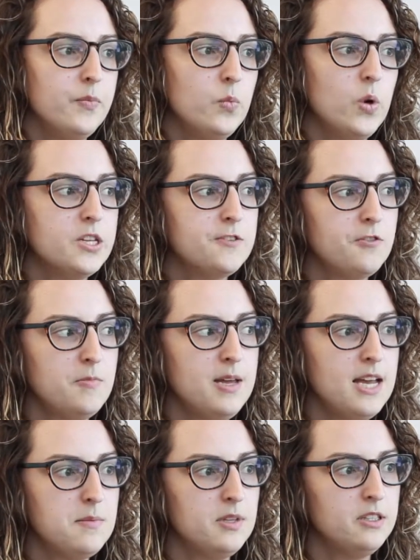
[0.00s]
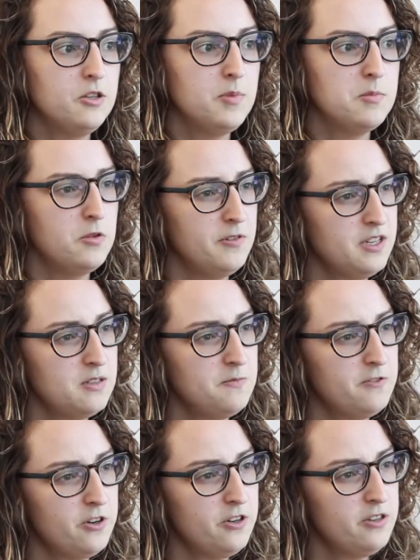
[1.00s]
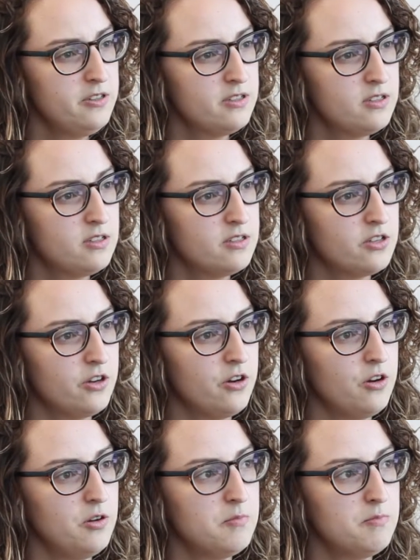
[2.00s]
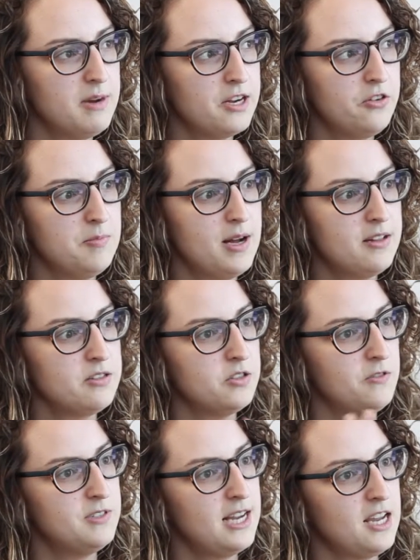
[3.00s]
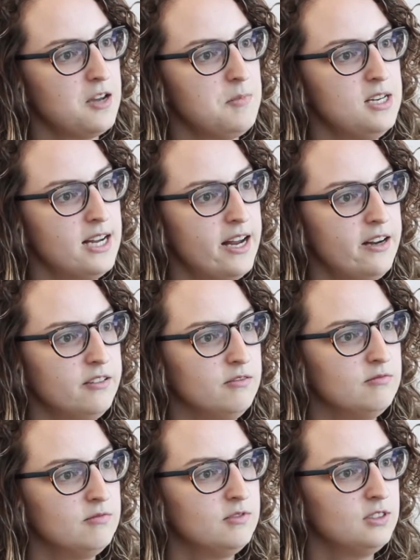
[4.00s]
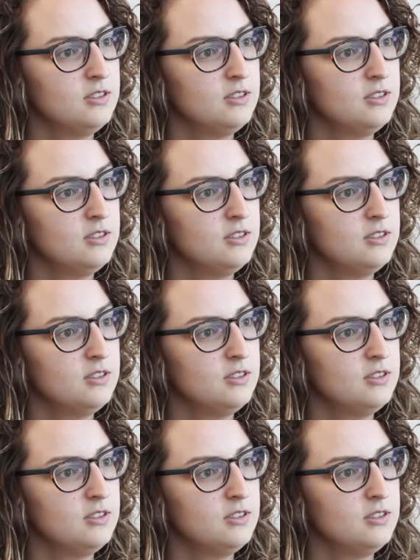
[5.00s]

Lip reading: Whereas for me, I'm a little bit more victim focused, so my career path's sort of taken me down